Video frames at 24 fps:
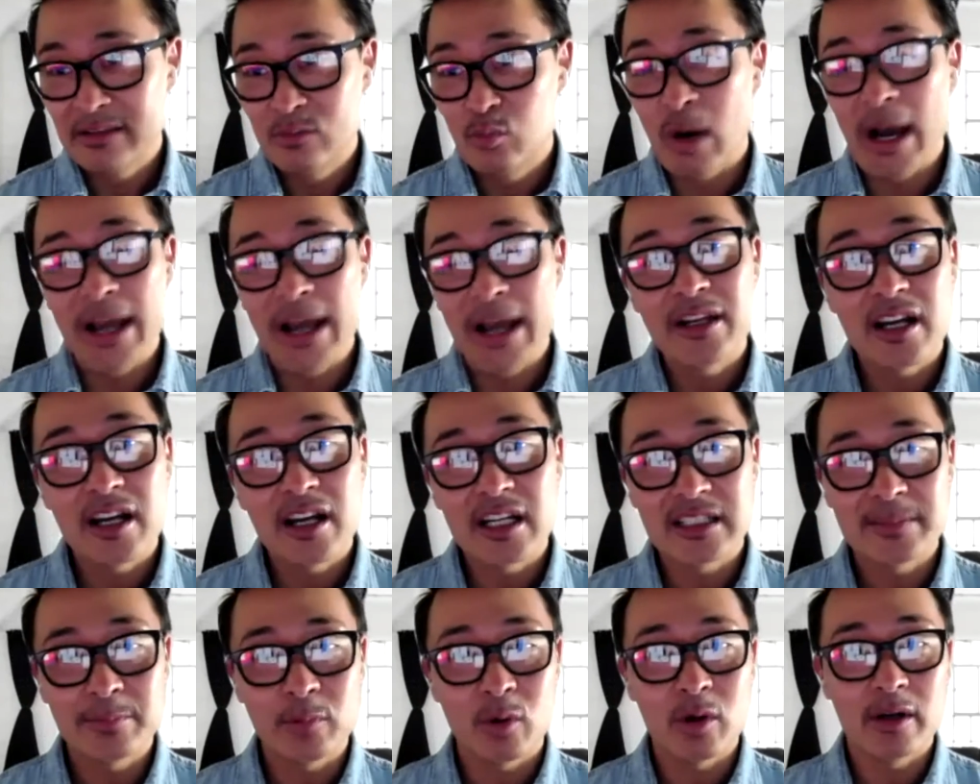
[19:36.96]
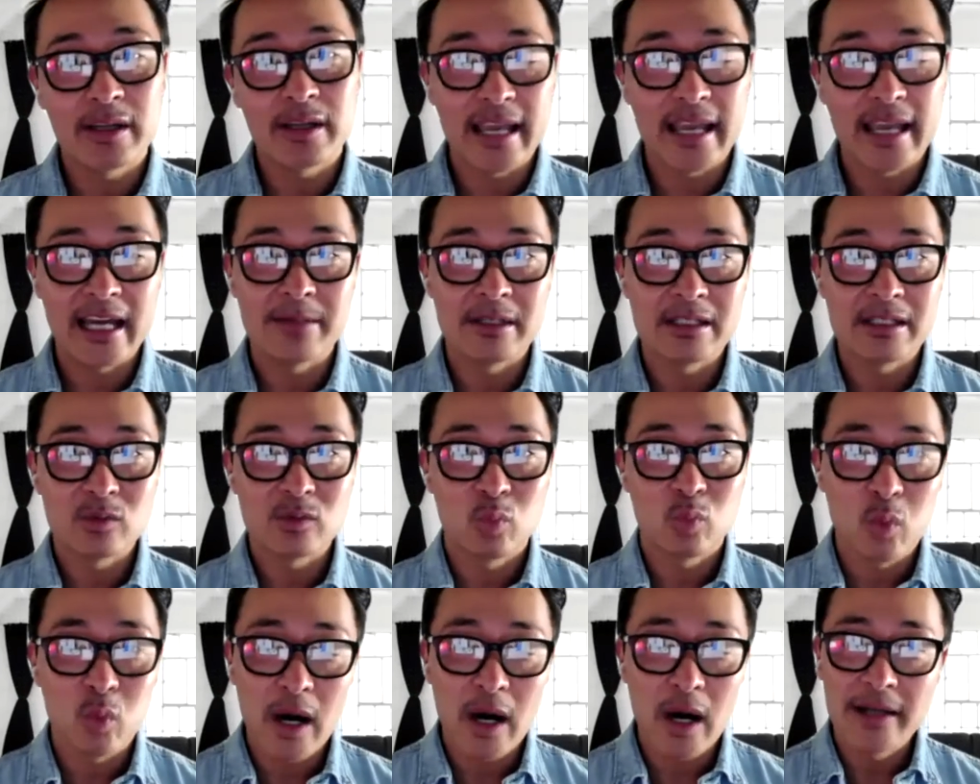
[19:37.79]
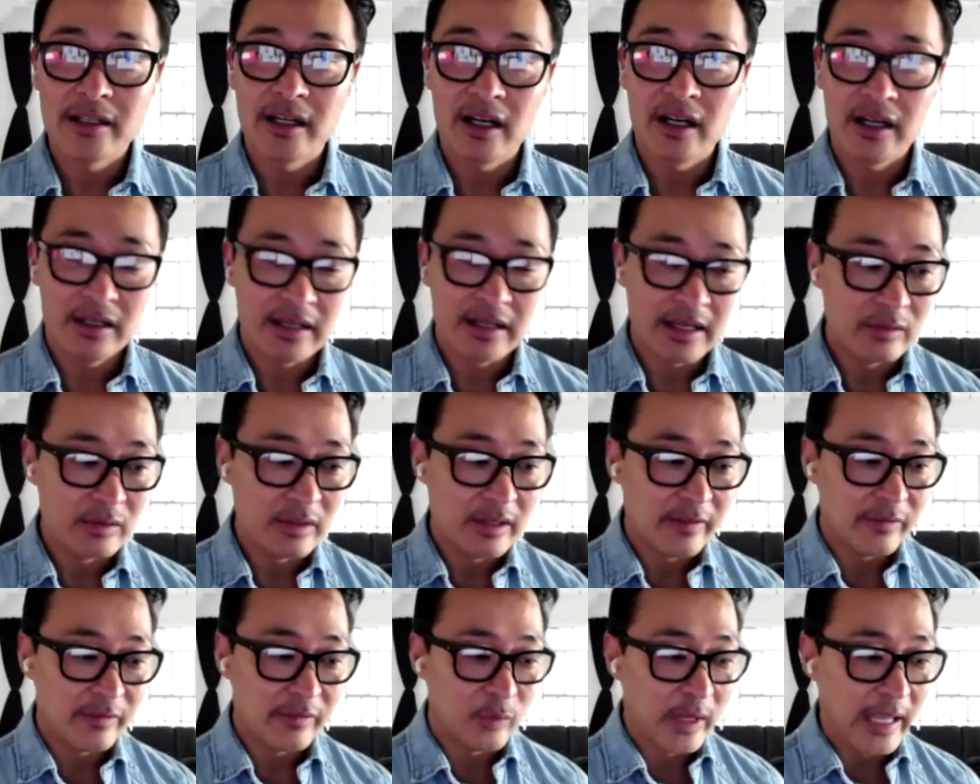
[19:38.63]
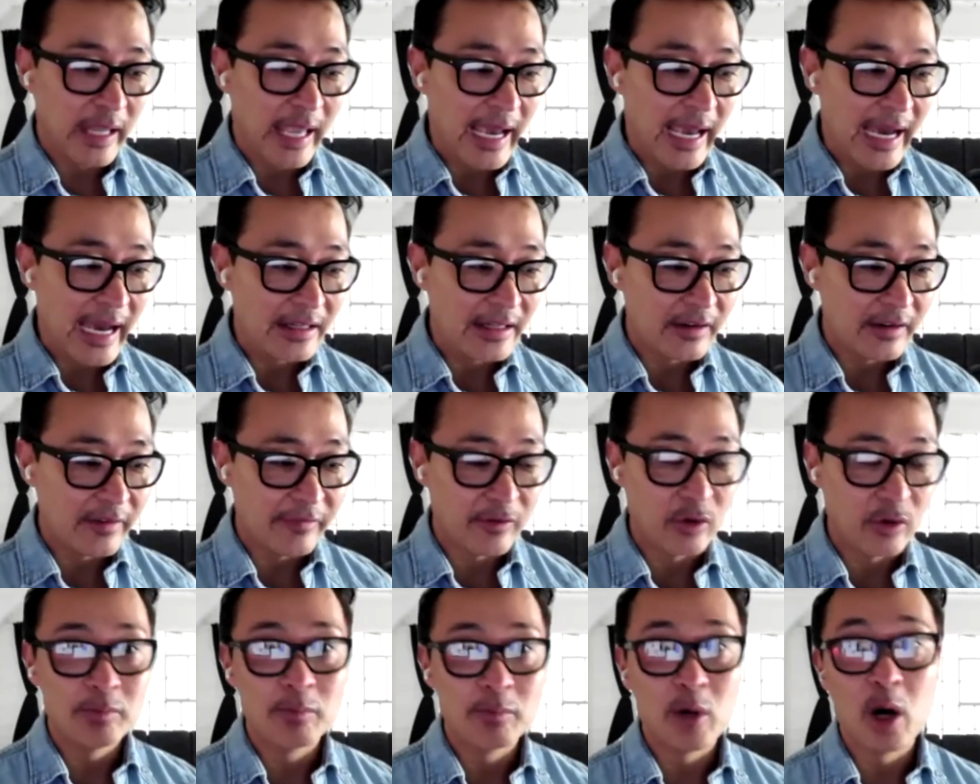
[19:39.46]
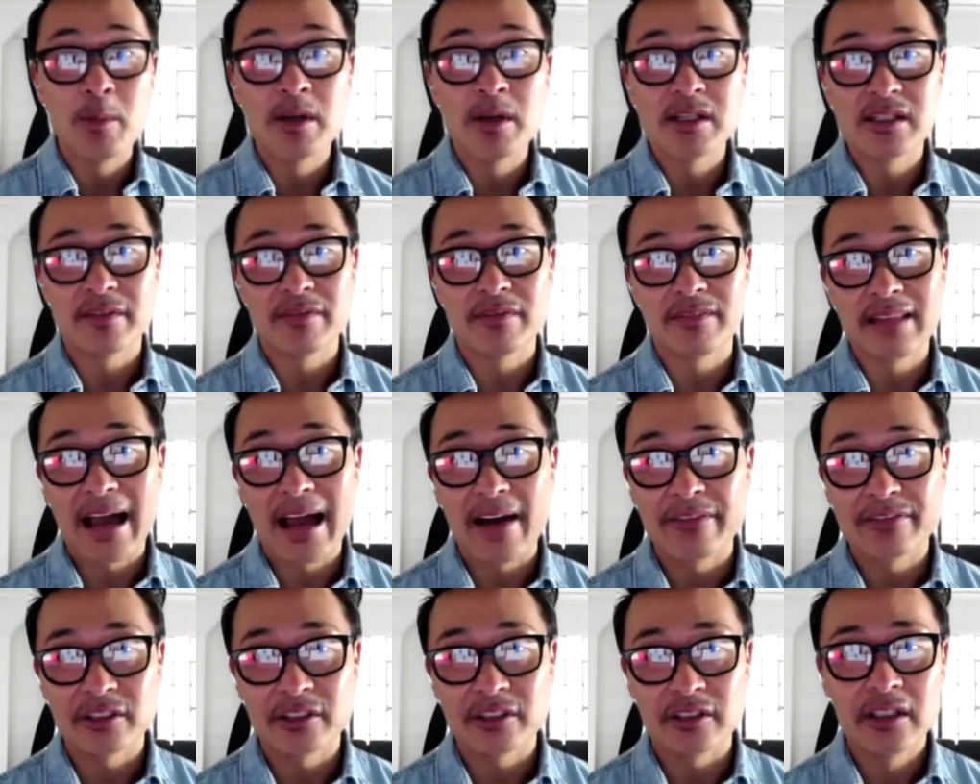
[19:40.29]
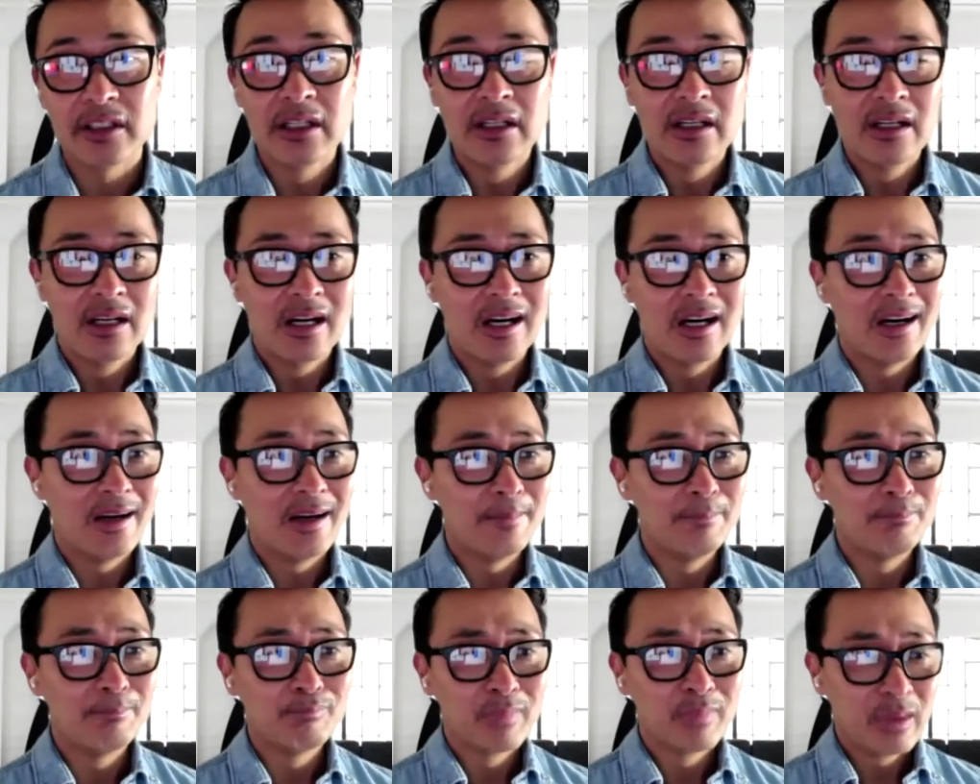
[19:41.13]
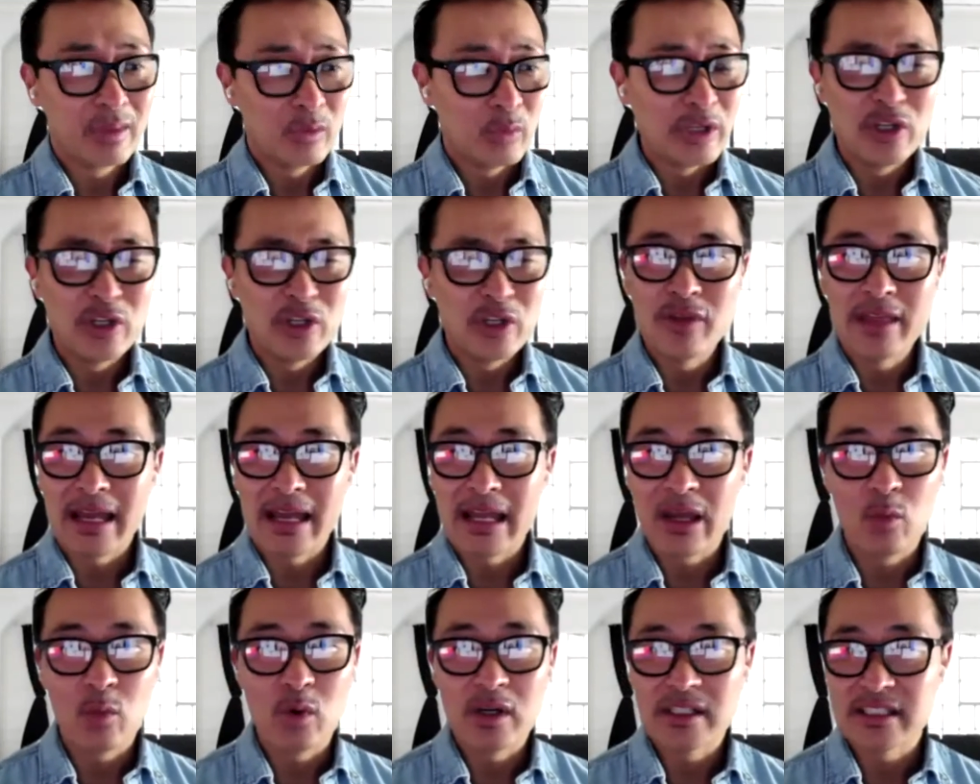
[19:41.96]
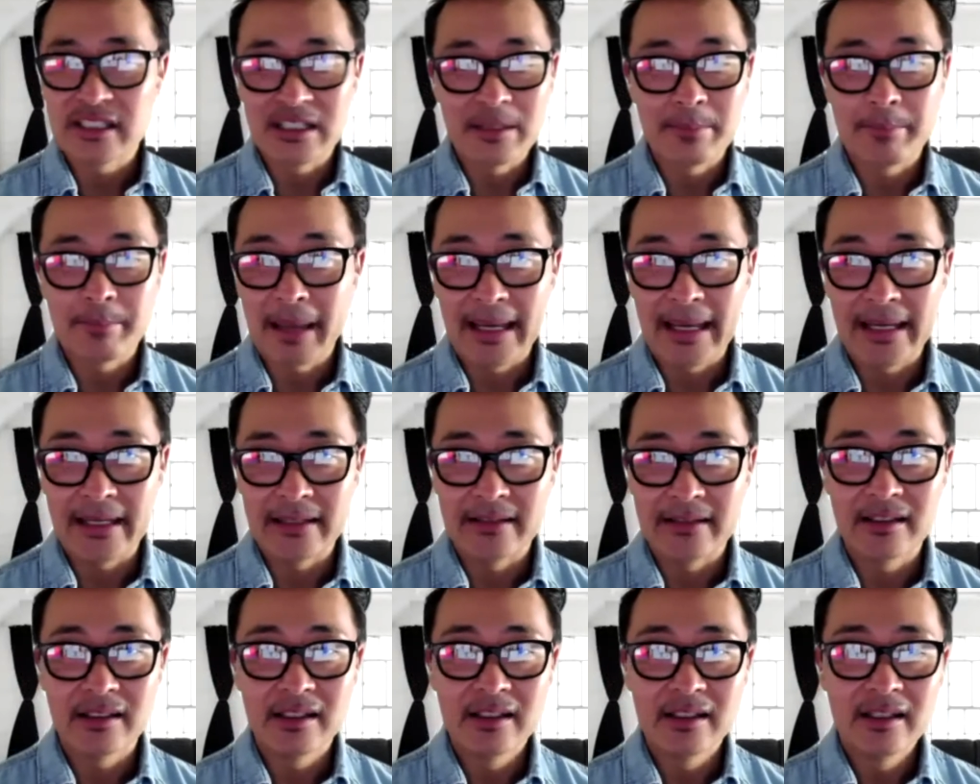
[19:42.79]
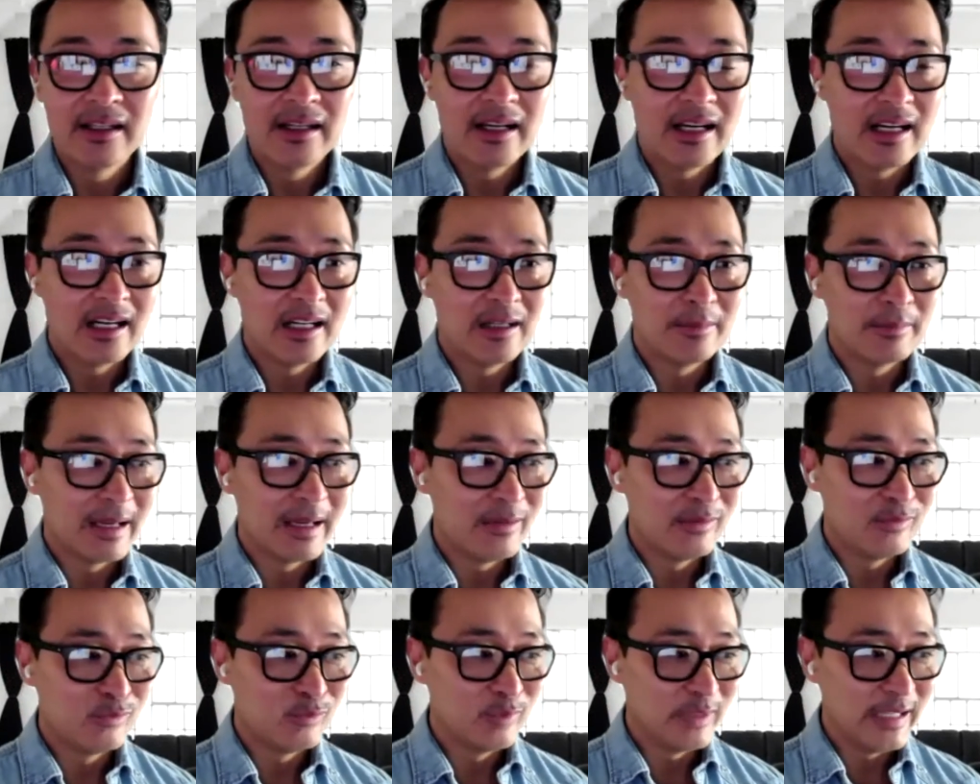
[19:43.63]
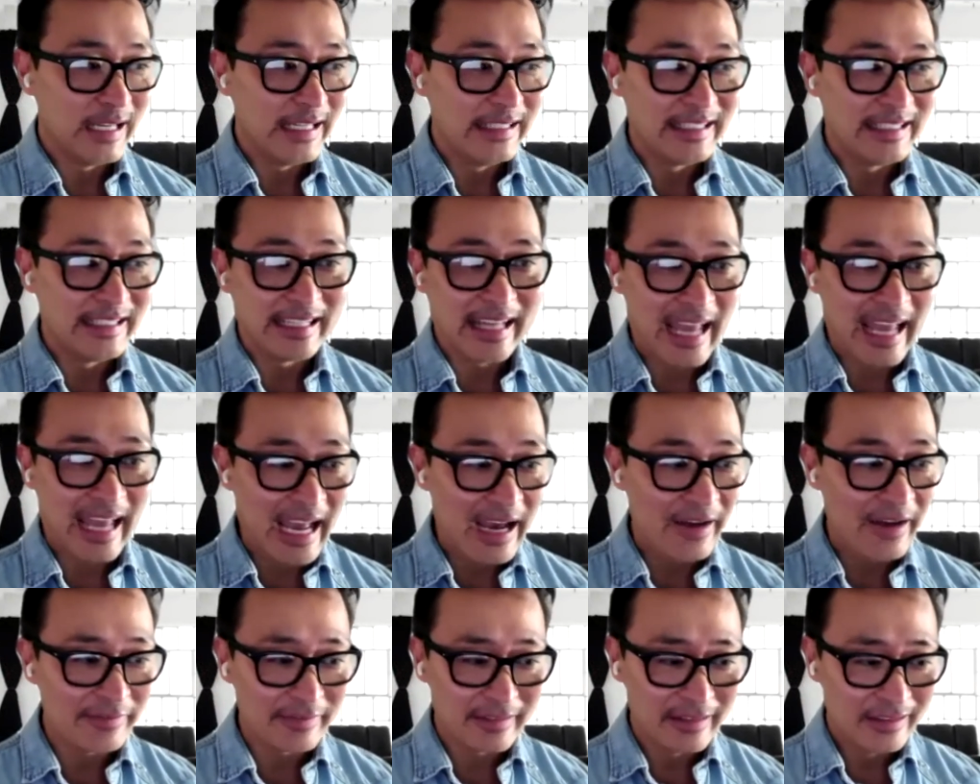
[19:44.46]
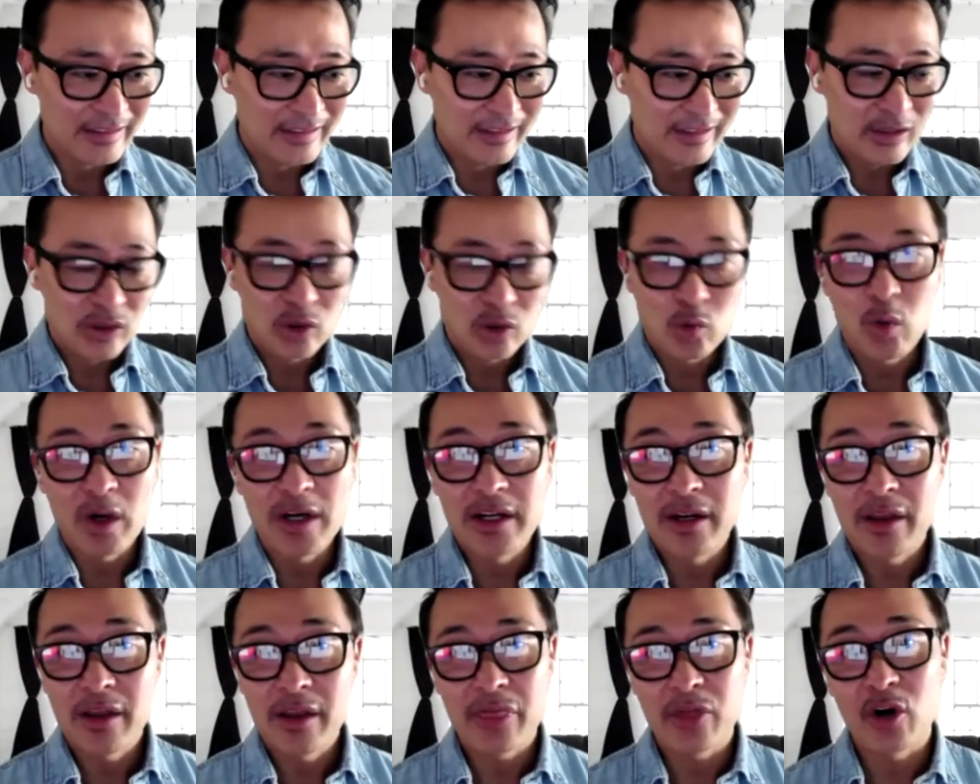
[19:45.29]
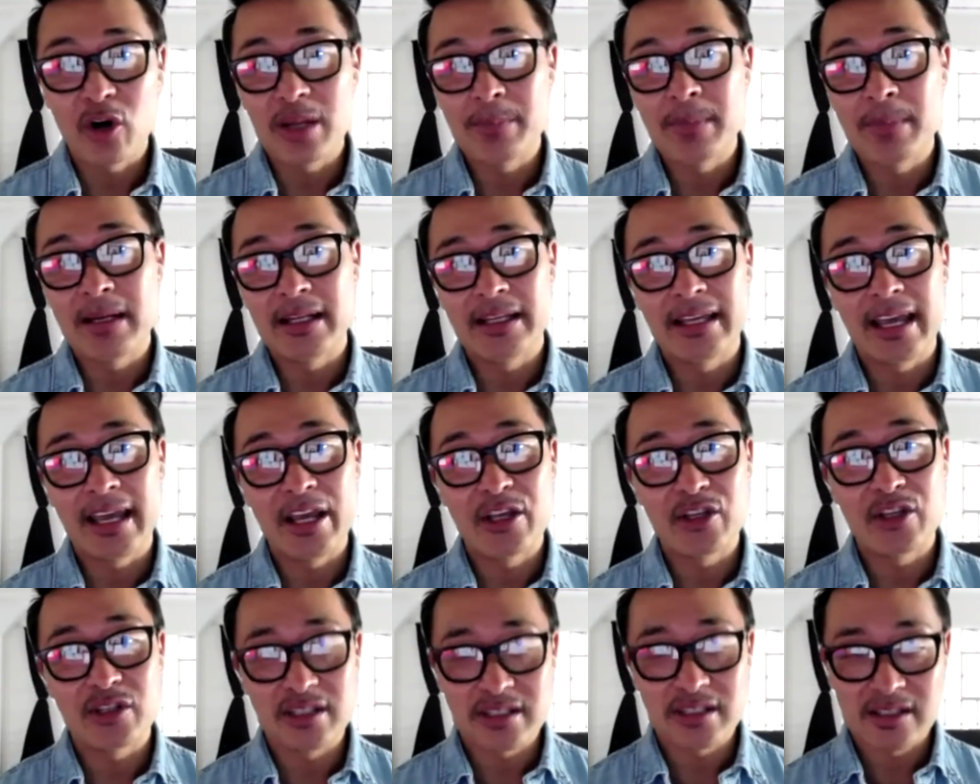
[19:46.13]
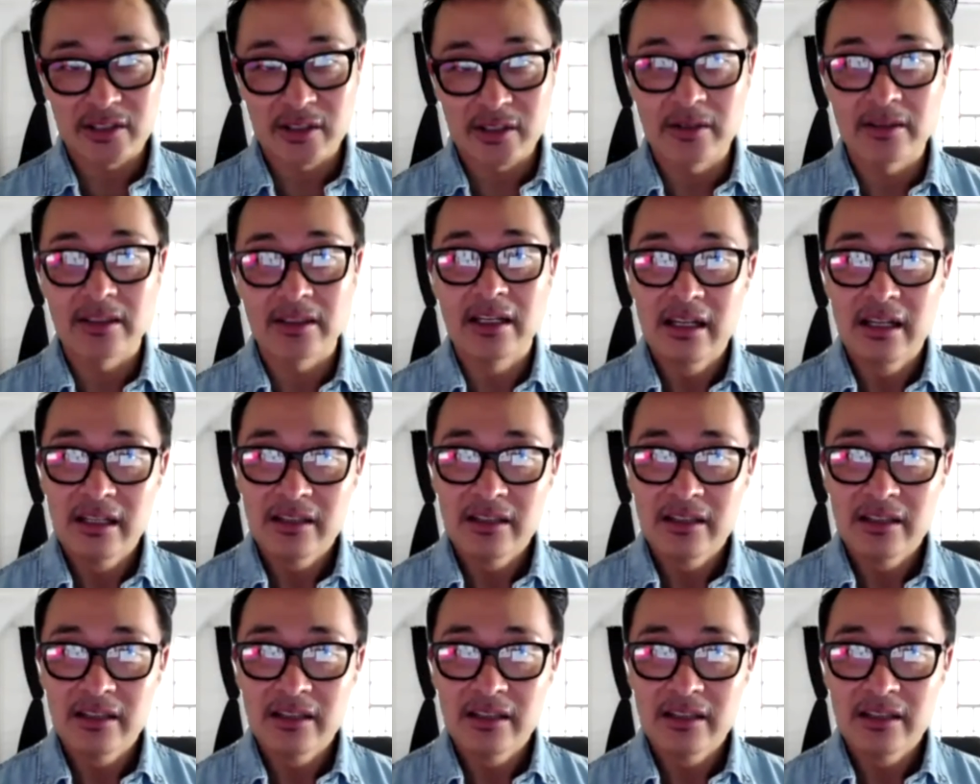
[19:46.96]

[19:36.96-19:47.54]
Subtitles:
Why not explore cannabis? Why not? And if we had a few moments of laughter, we knew that he wasn't in pain, and he didn't have 20 to 30 medications to